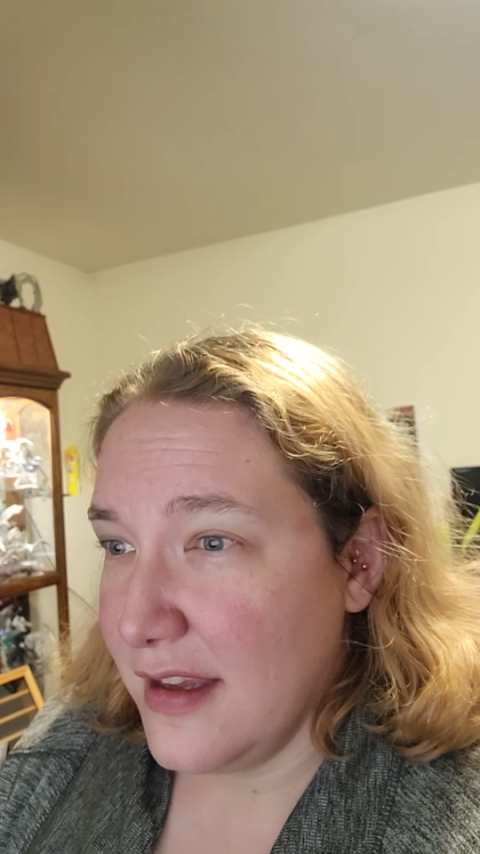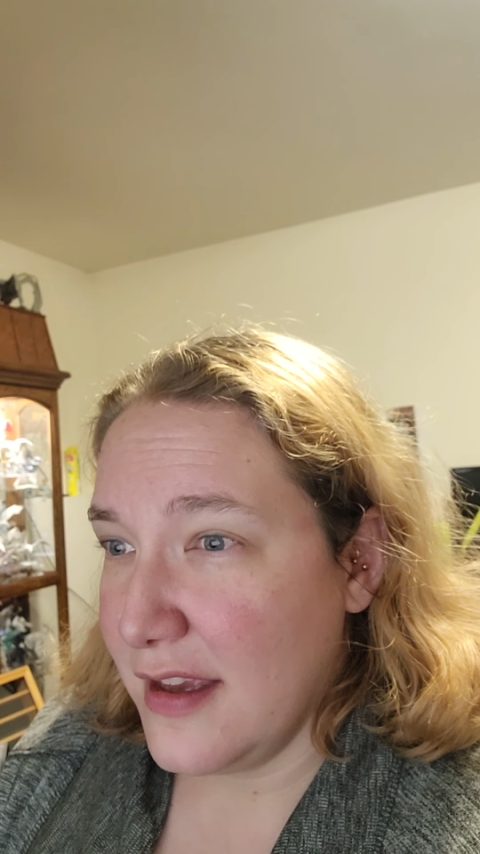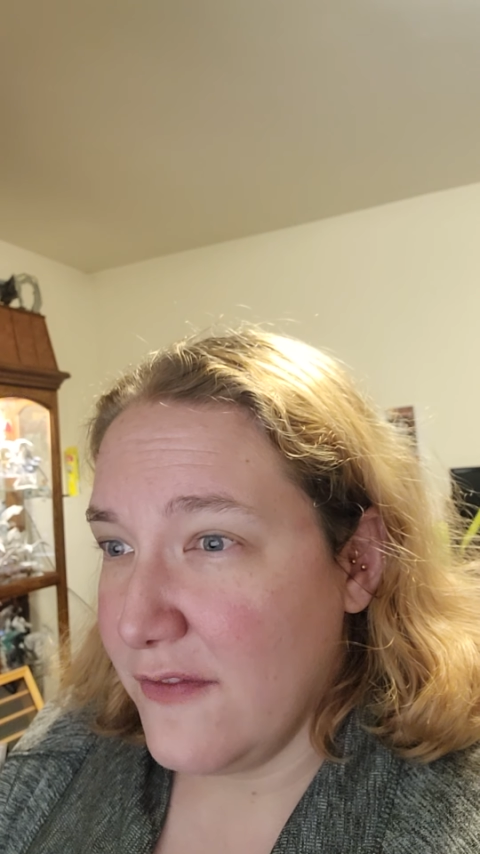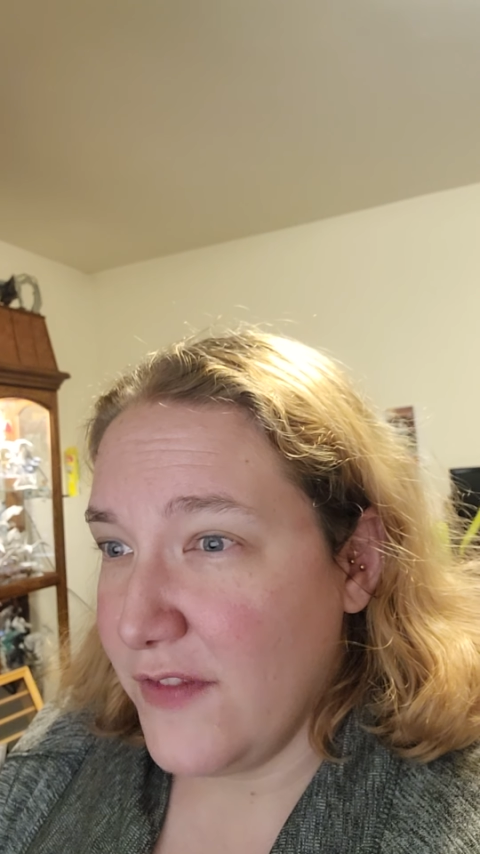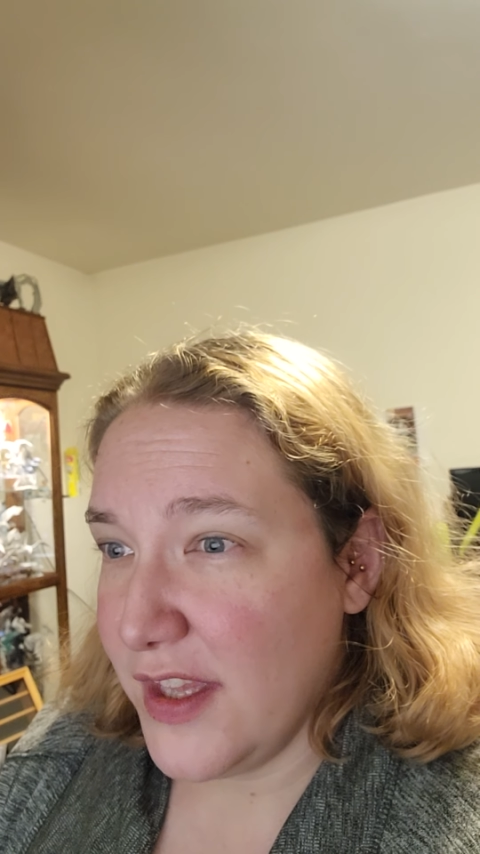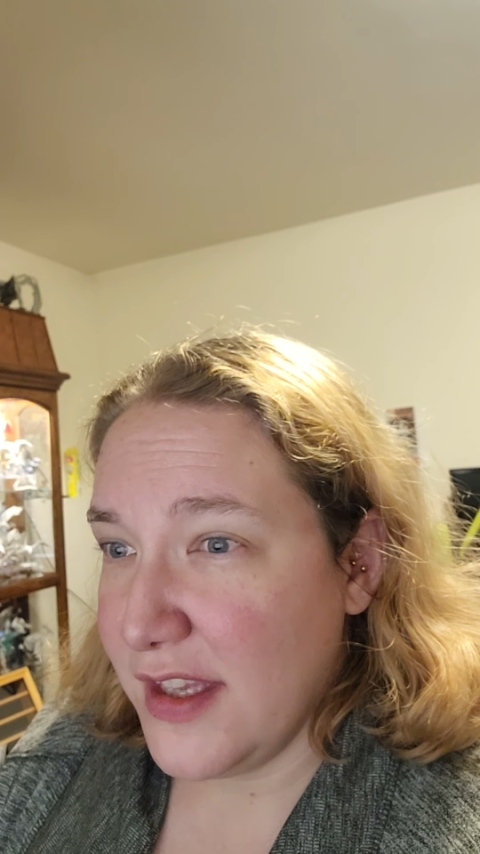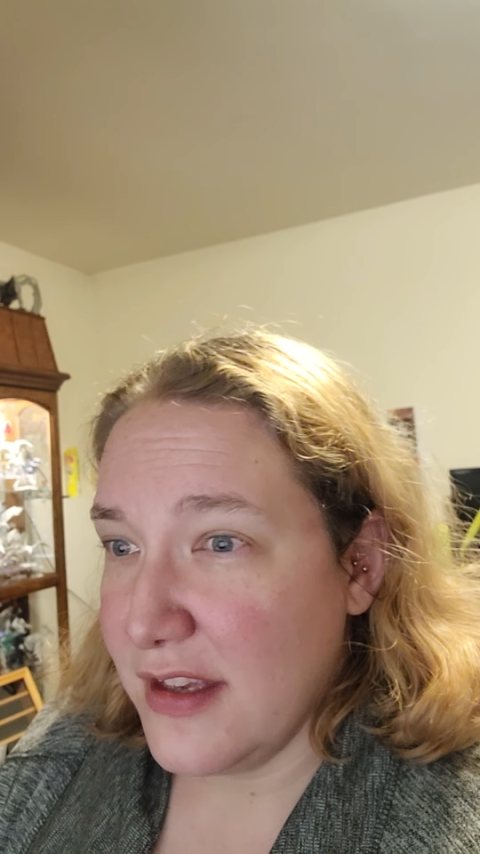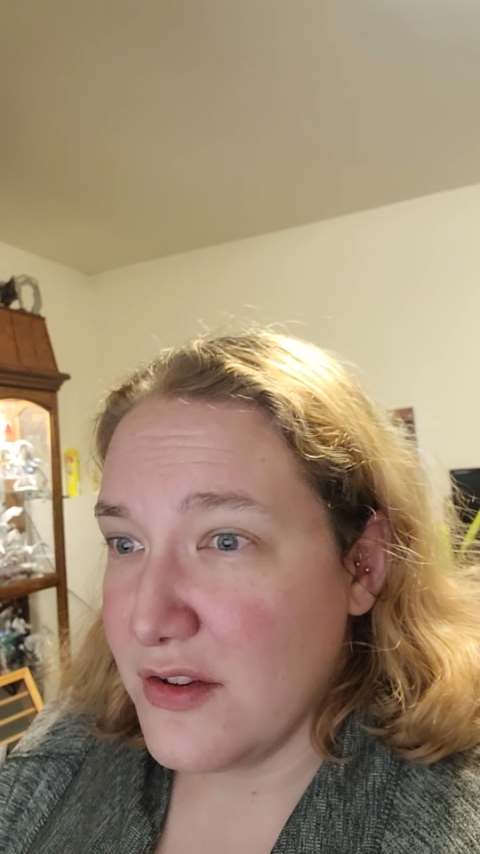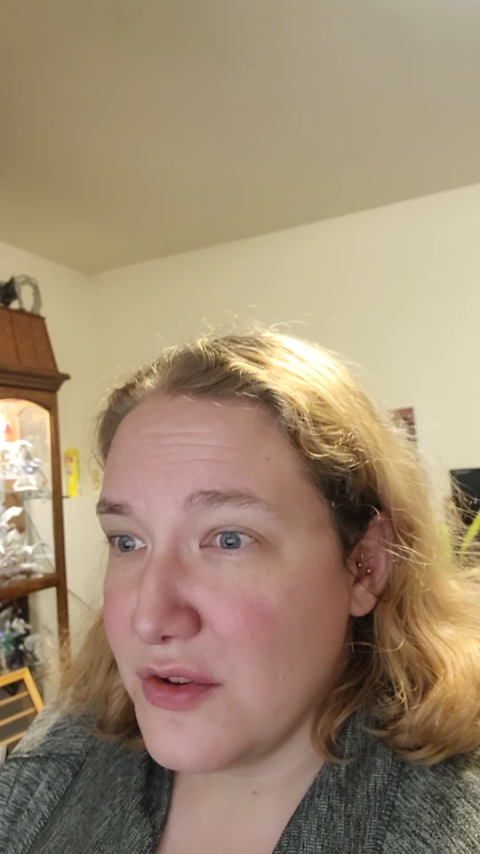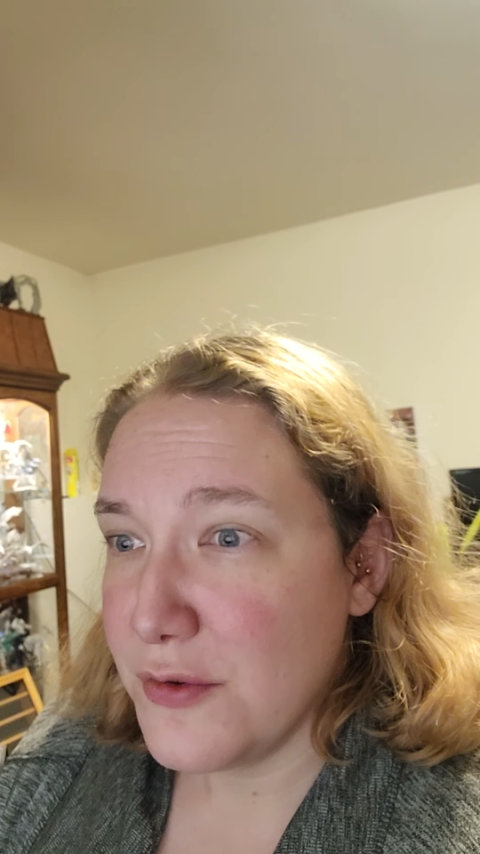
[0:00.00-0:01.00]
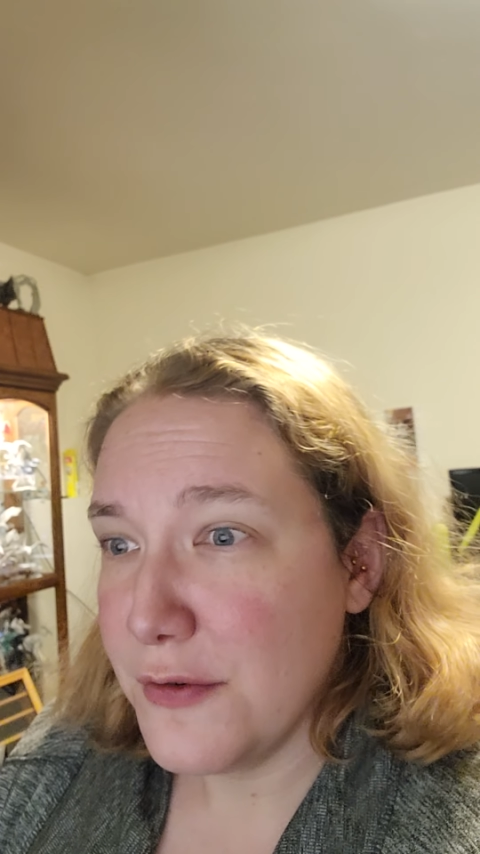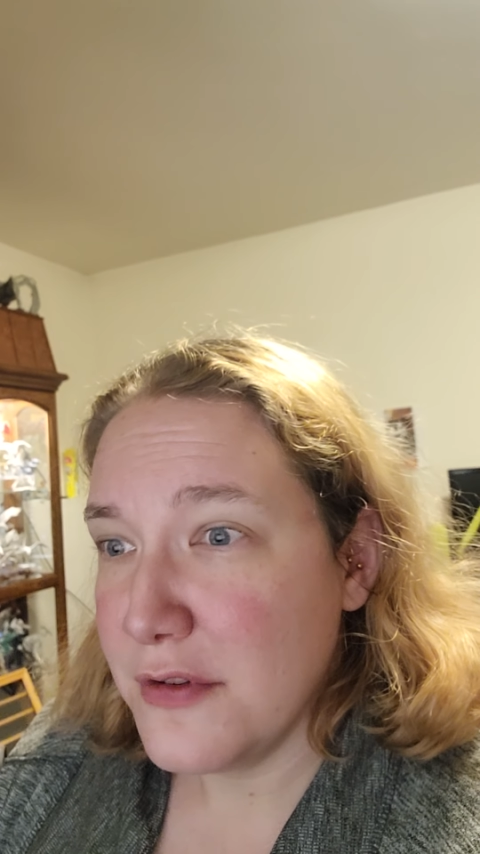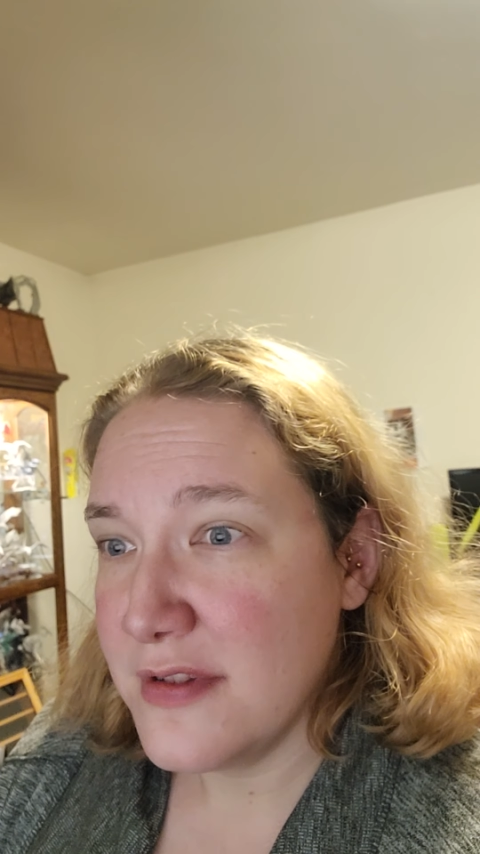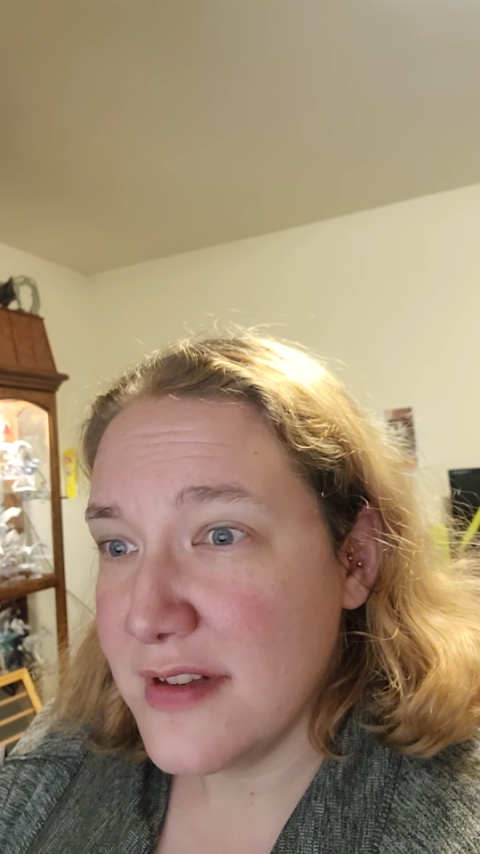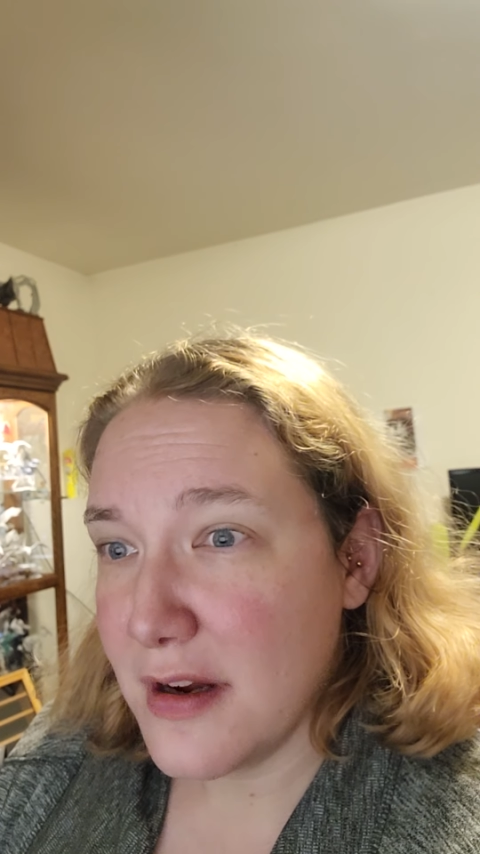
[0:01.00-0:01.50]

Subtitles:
convenient truths